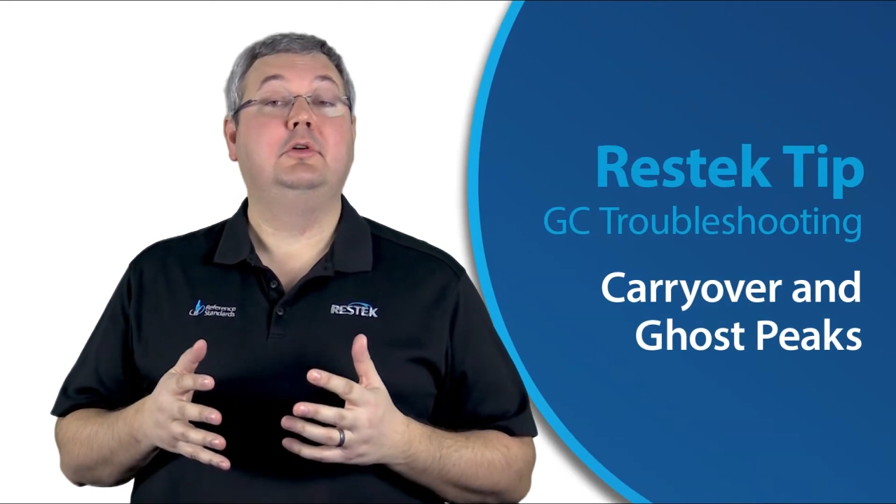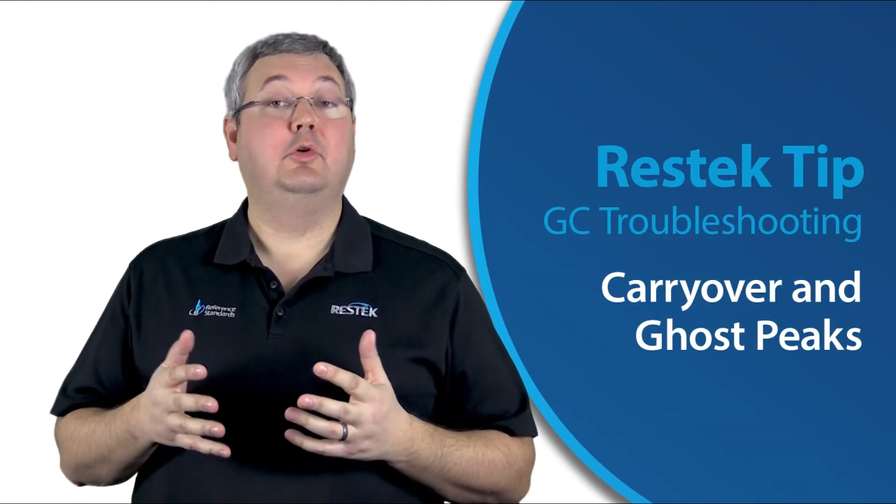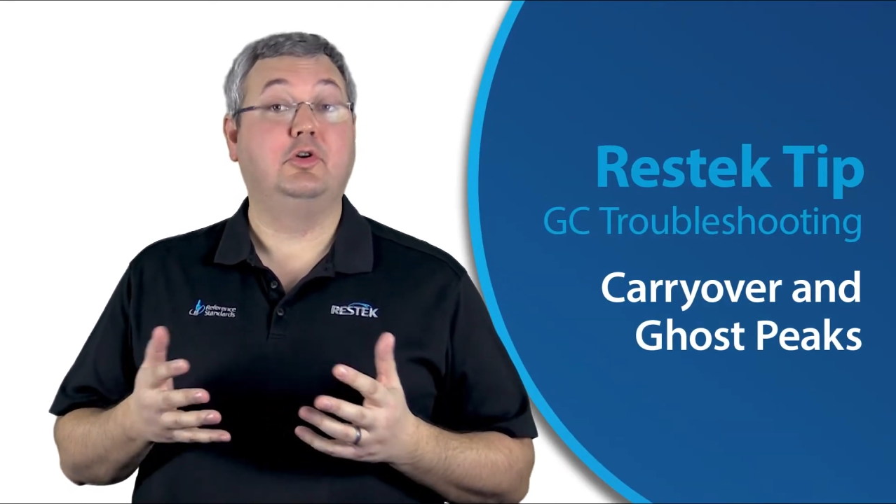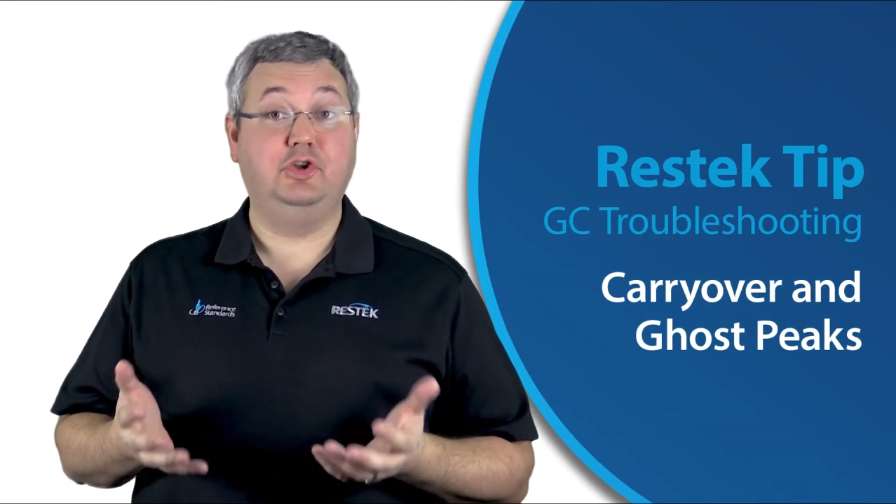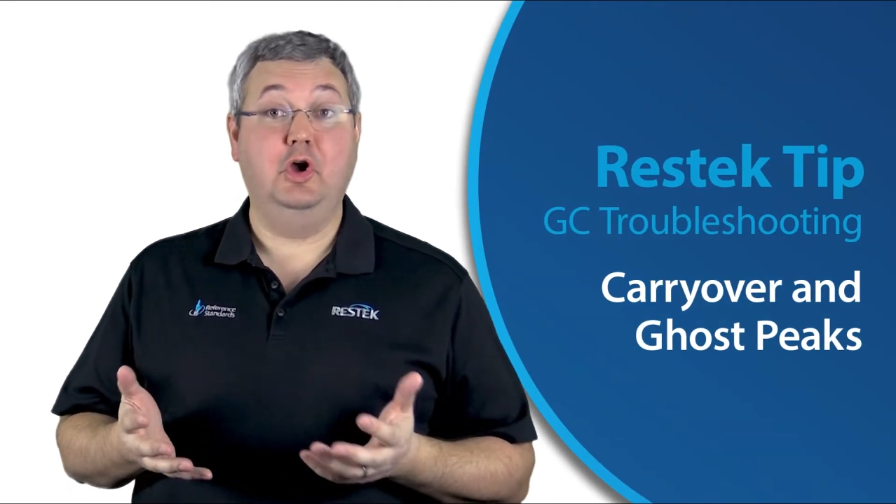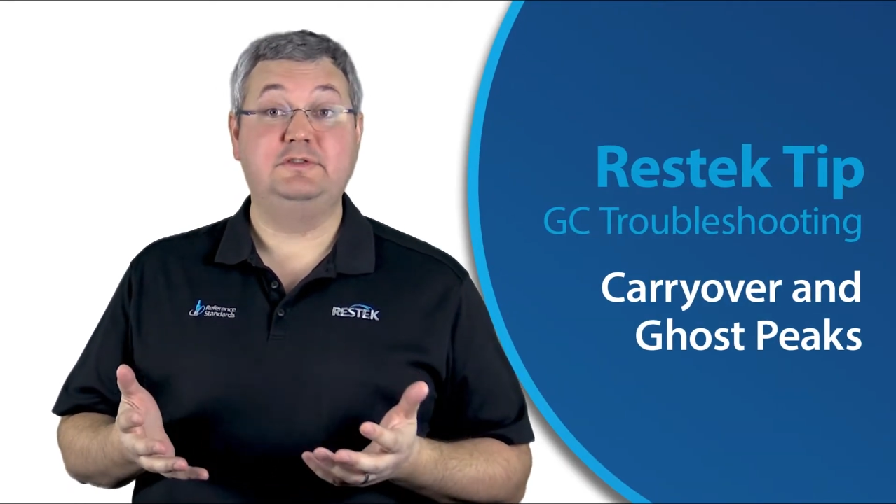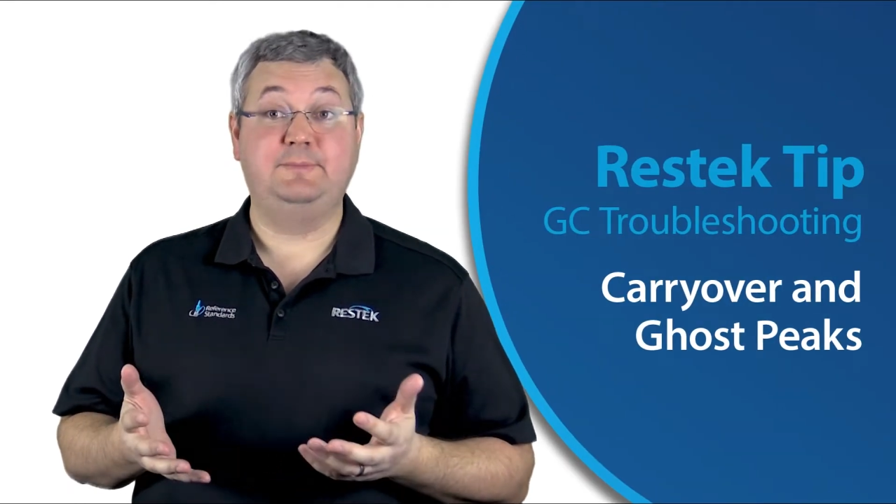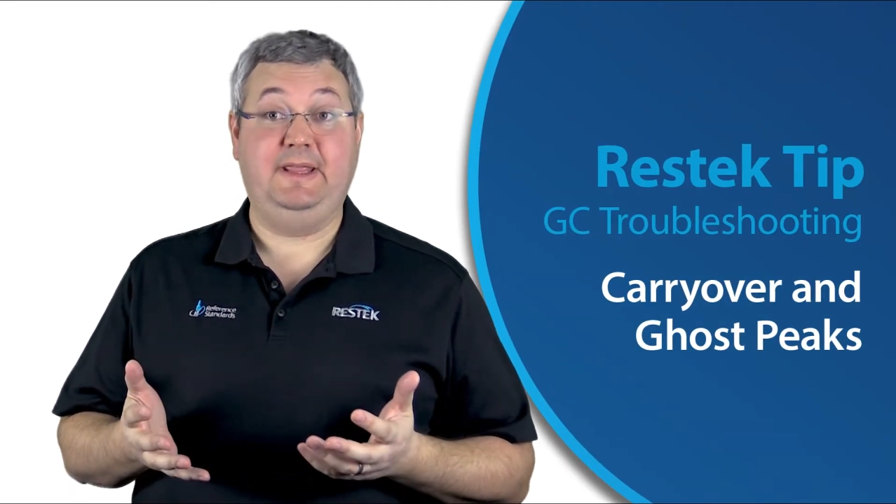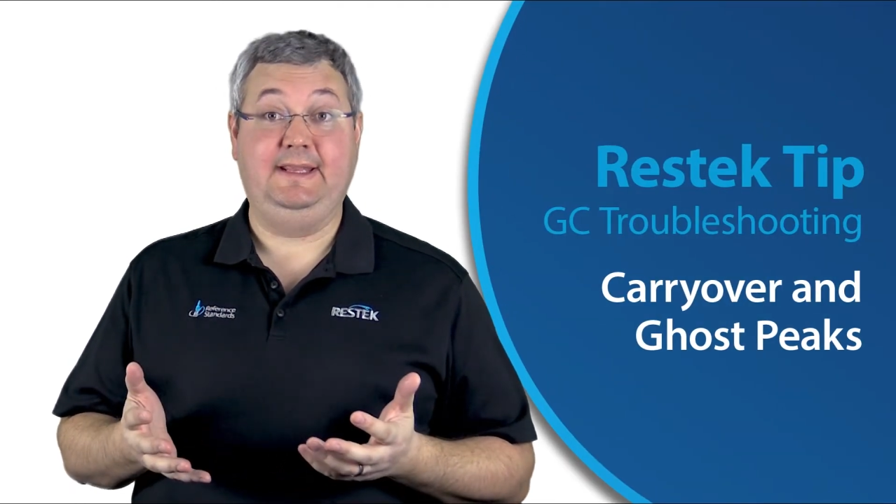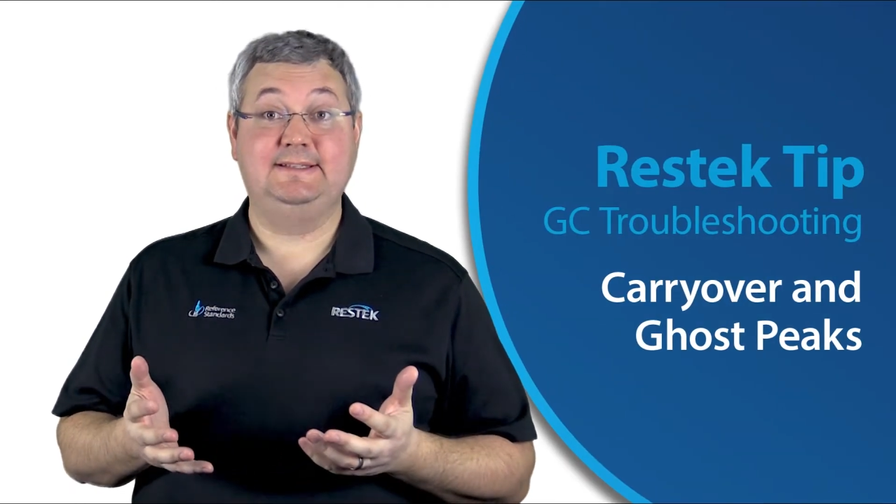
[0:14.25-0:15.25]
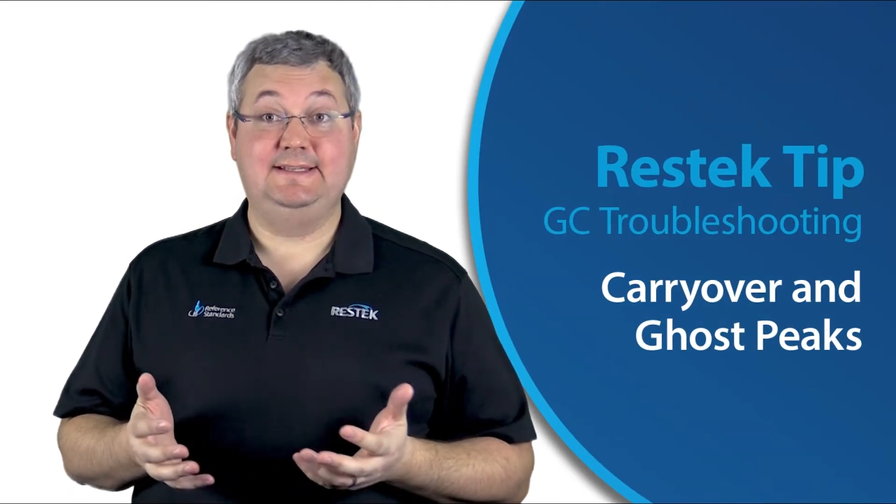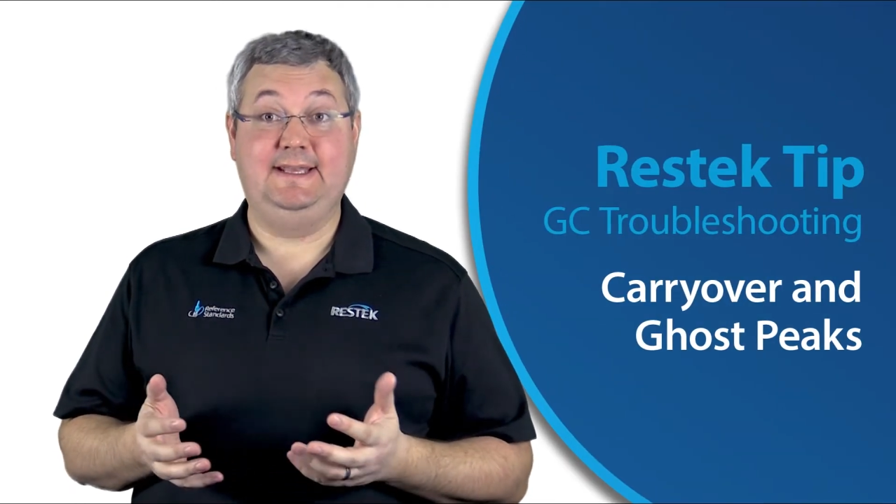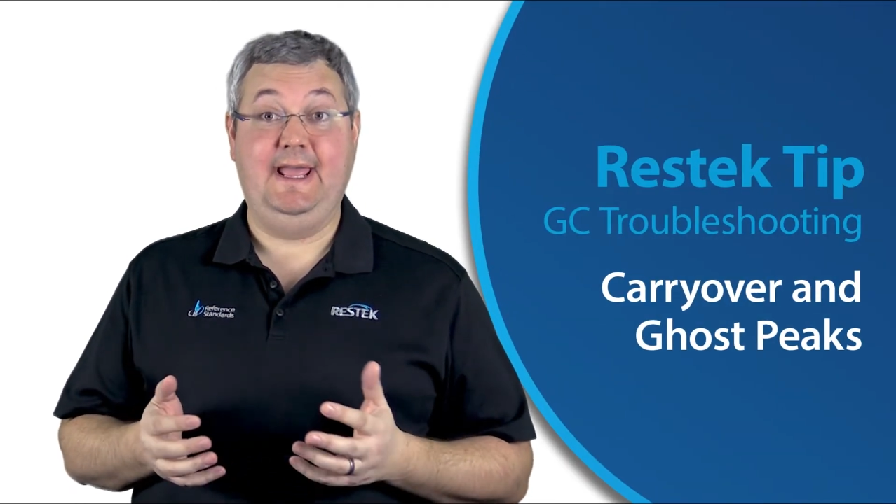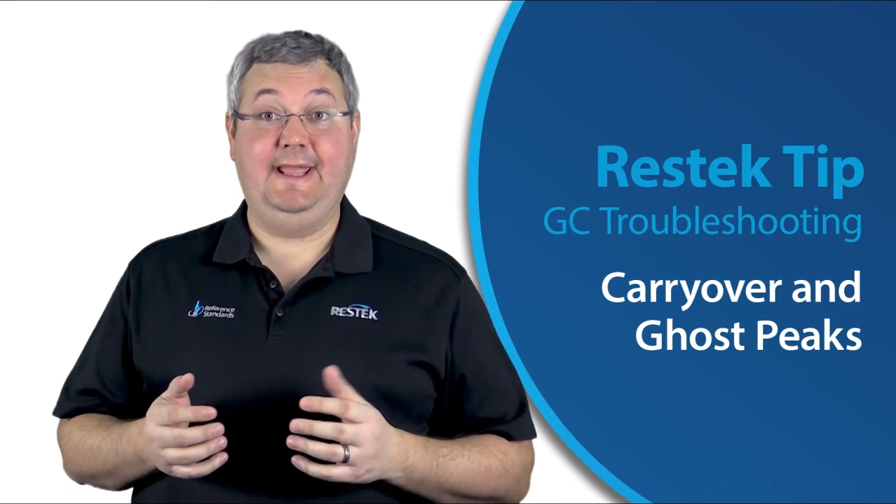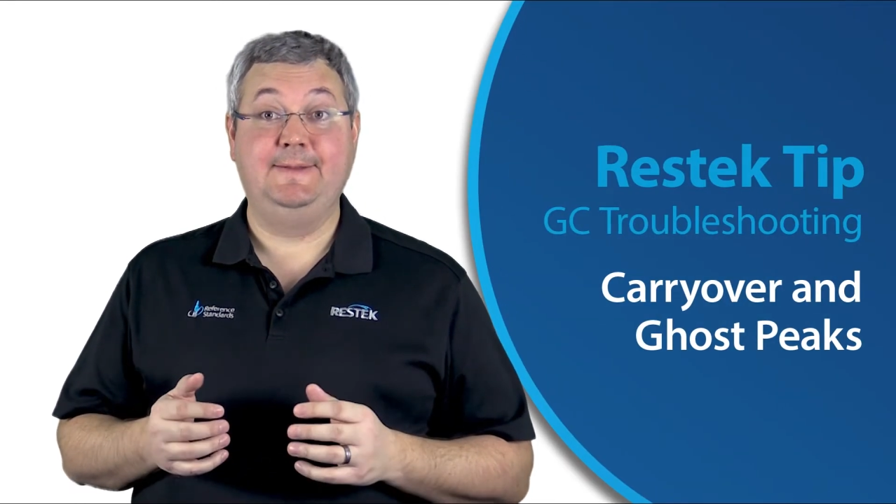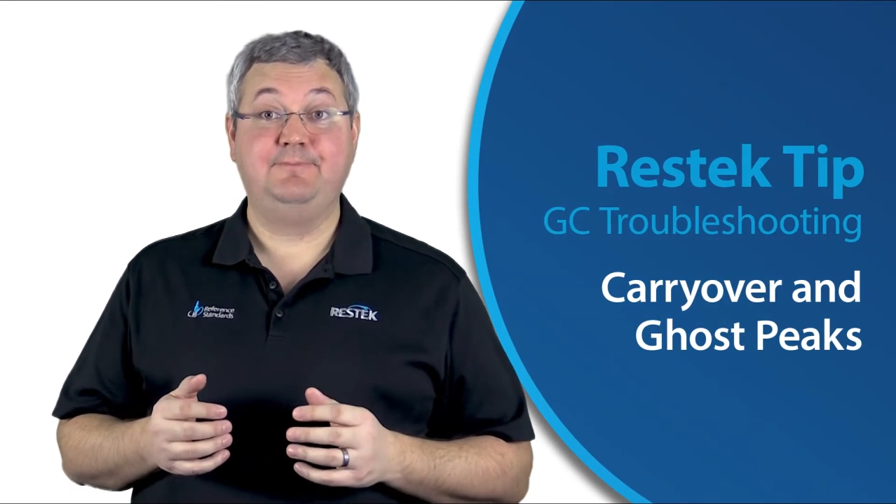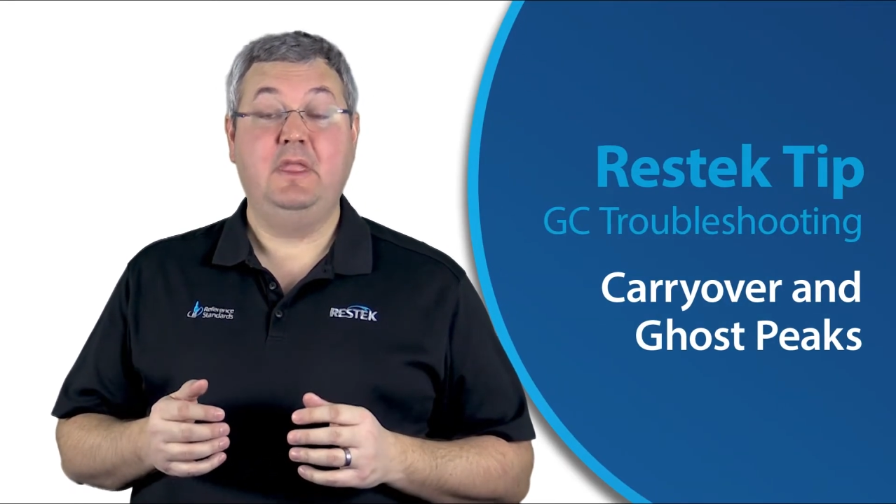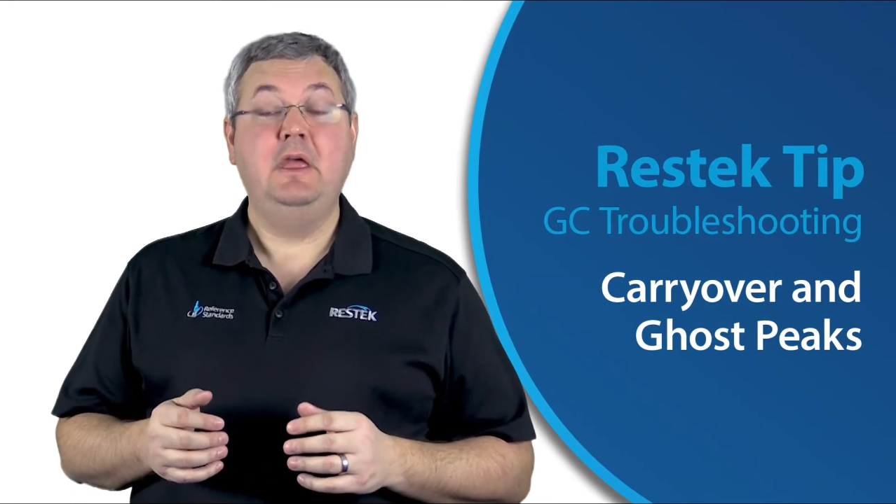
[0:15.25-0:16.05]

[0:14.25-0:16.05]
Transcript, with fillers: or ghost peaks today.